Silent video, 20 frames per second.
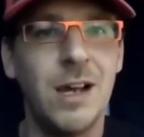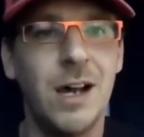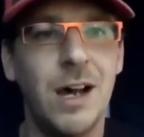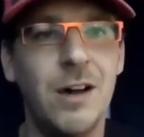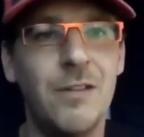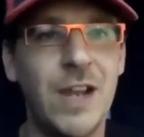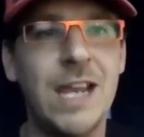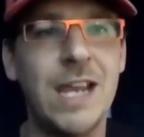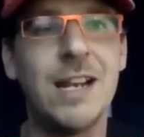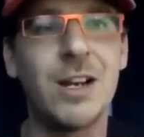
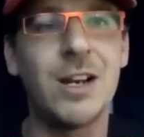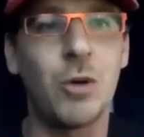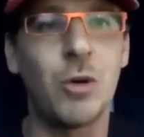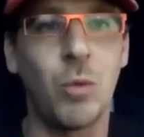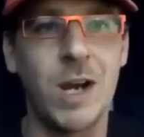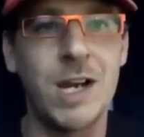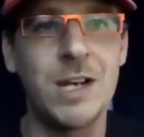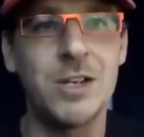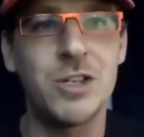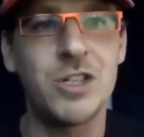of
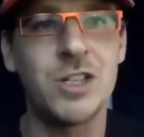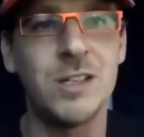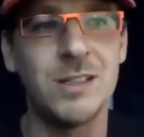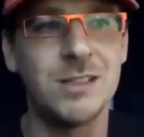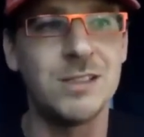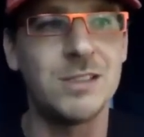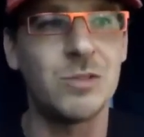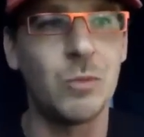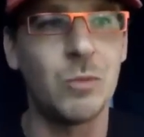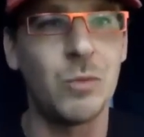
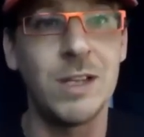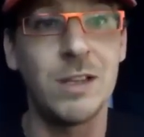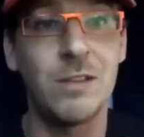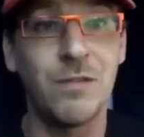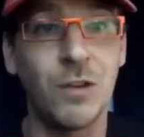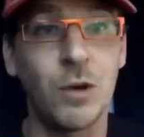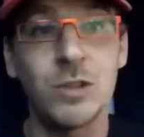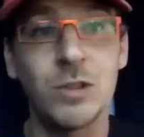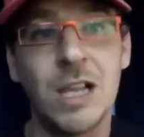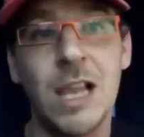integrations with
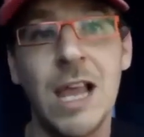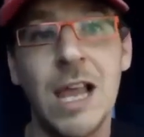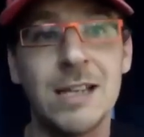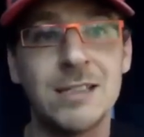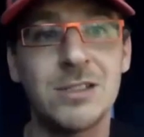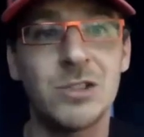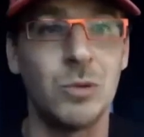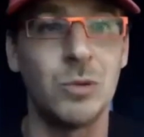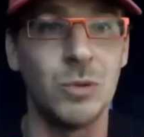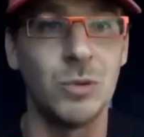first-class
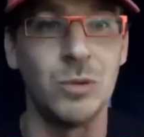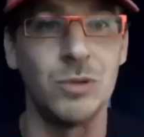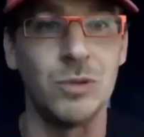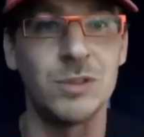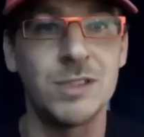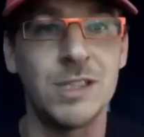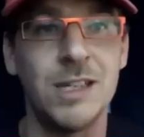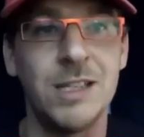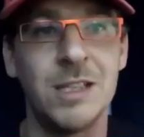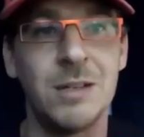
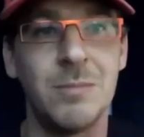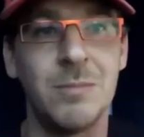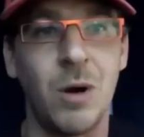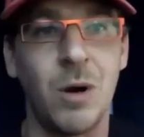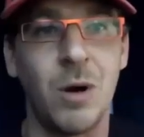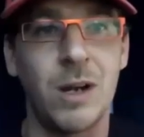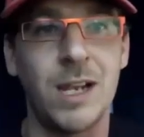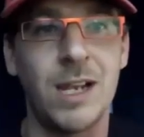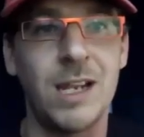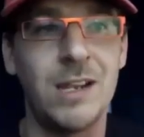tools in the
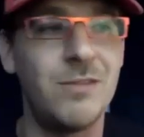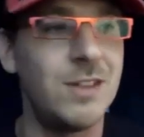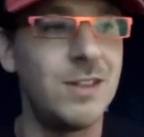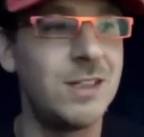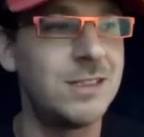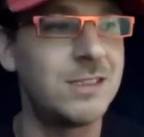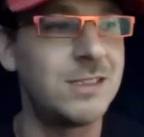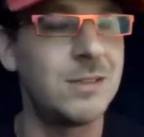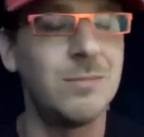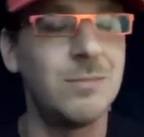market, even
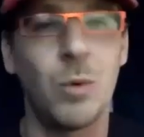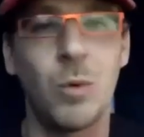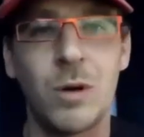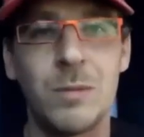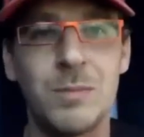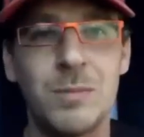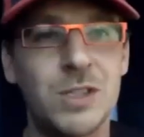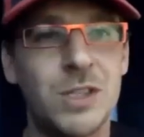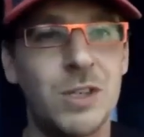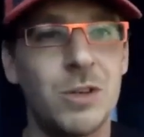some more
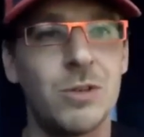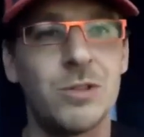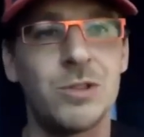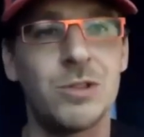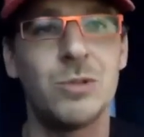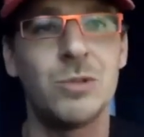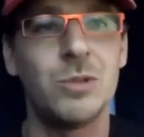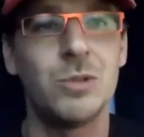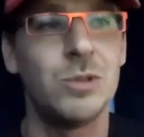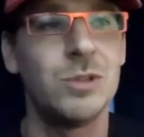obscure
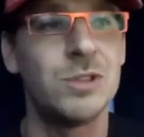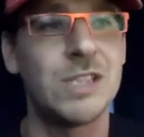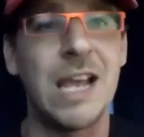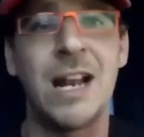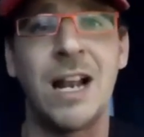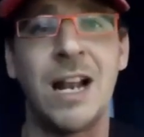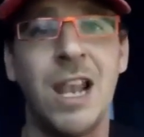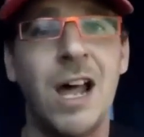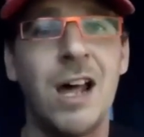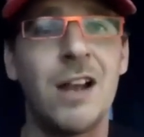tools
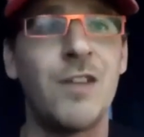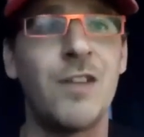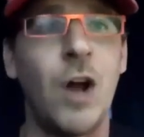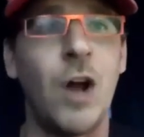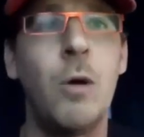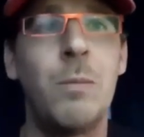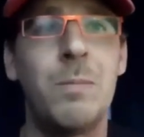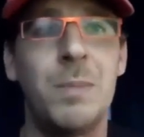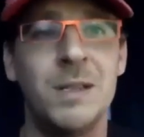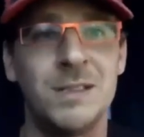and a lot of
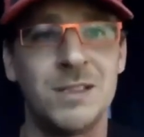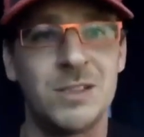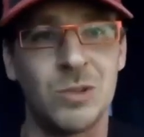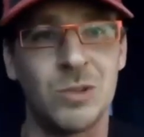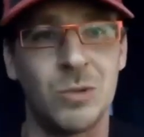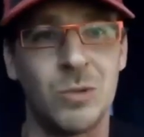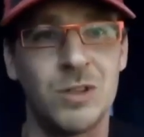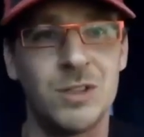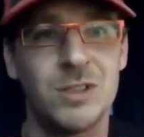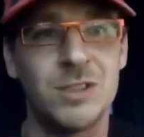open
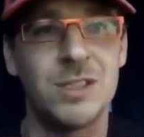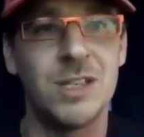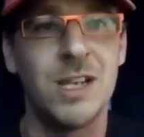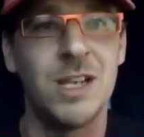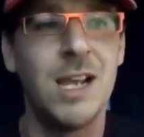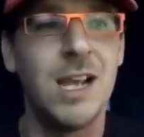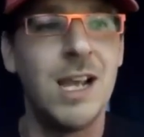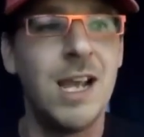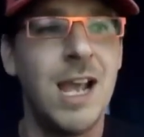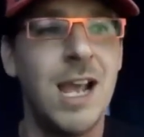source,
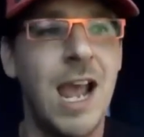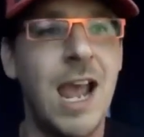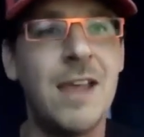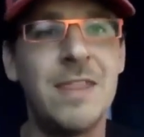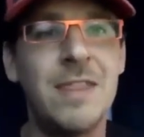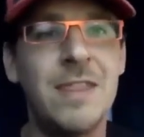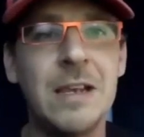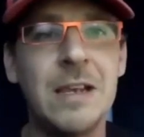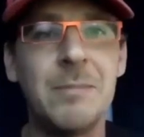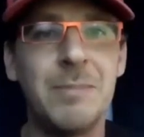
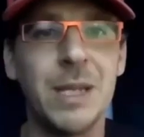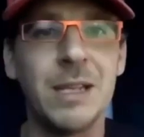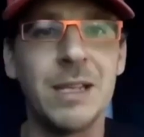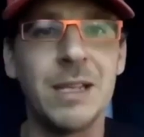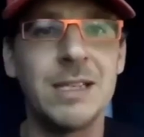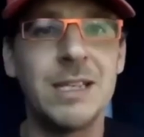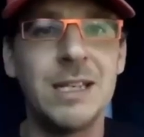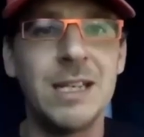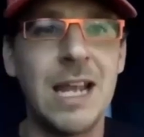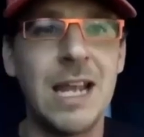and the
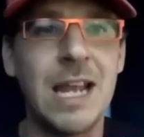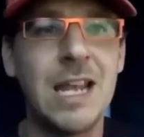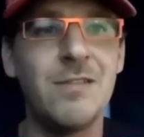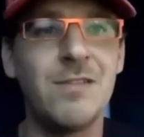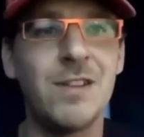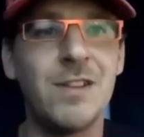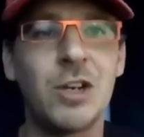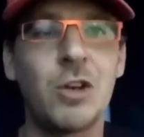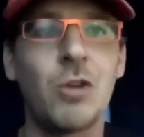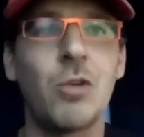ability to
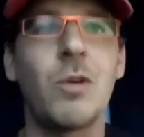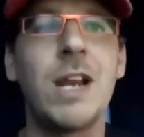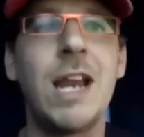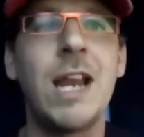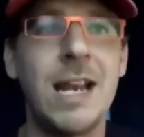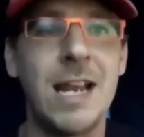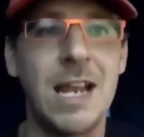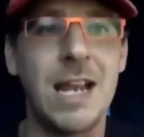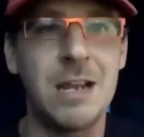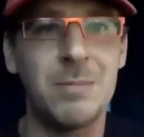even
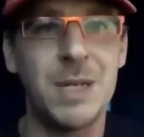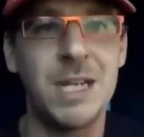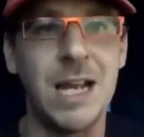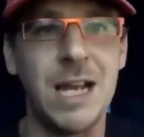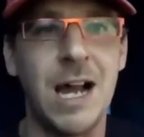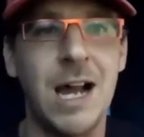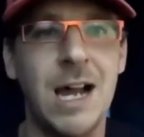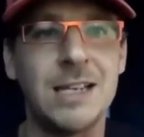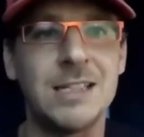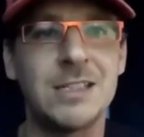create
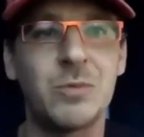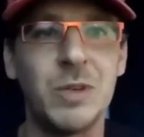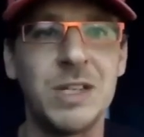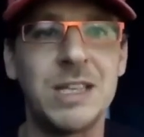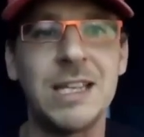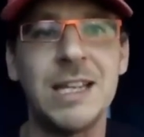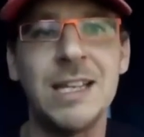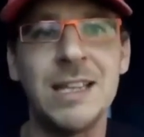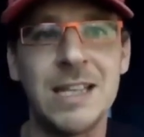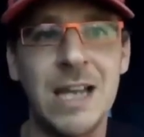APIs
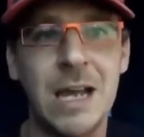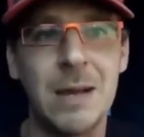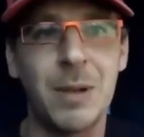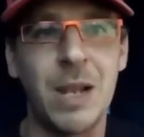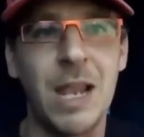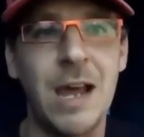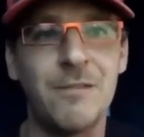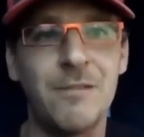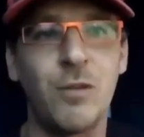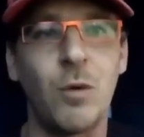within that
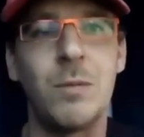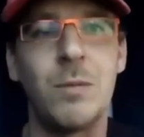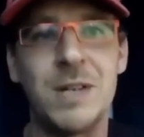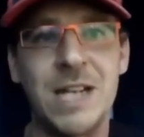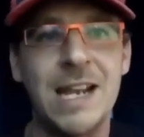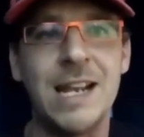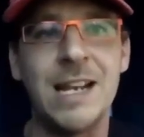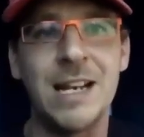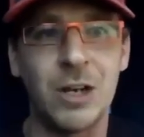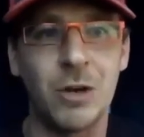platform to
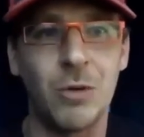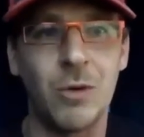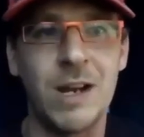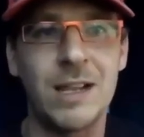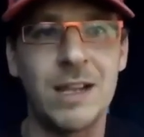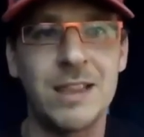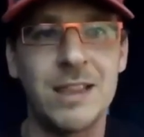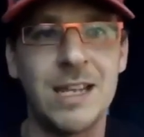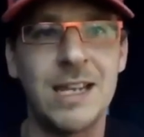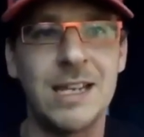
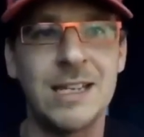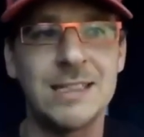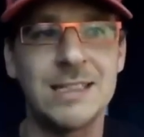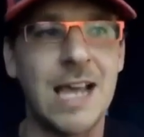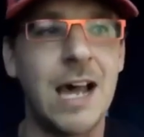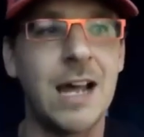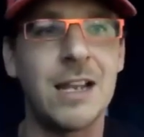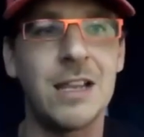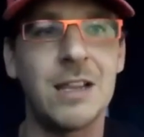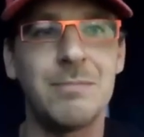integrate things
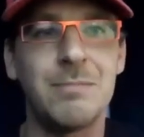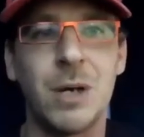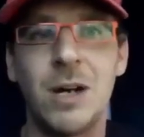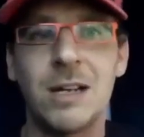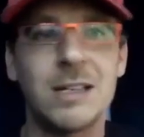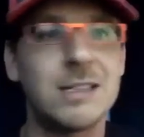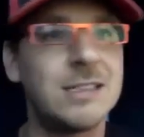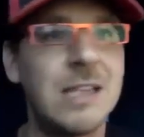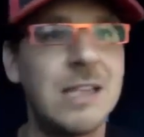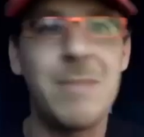out of the
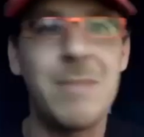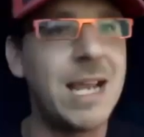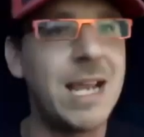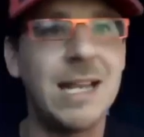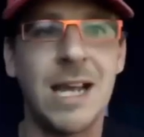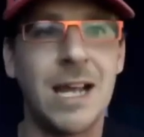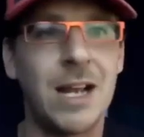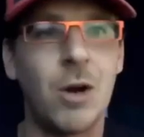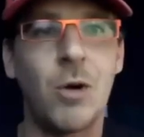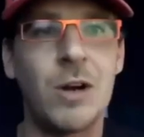box may
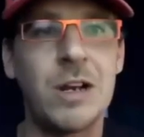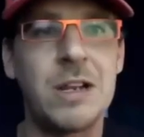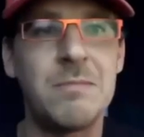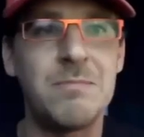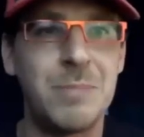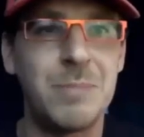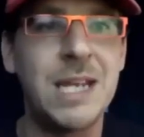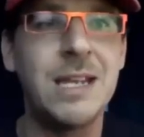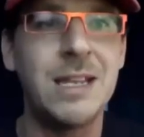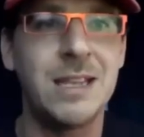not already
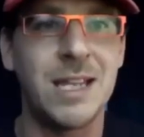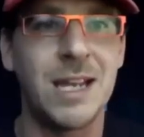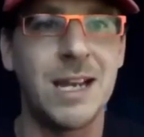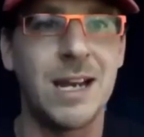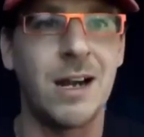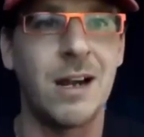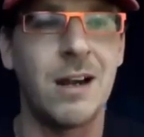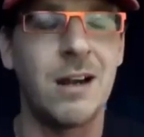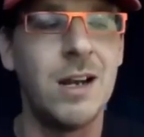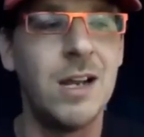be
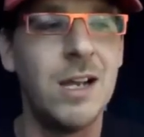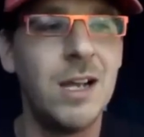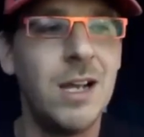there.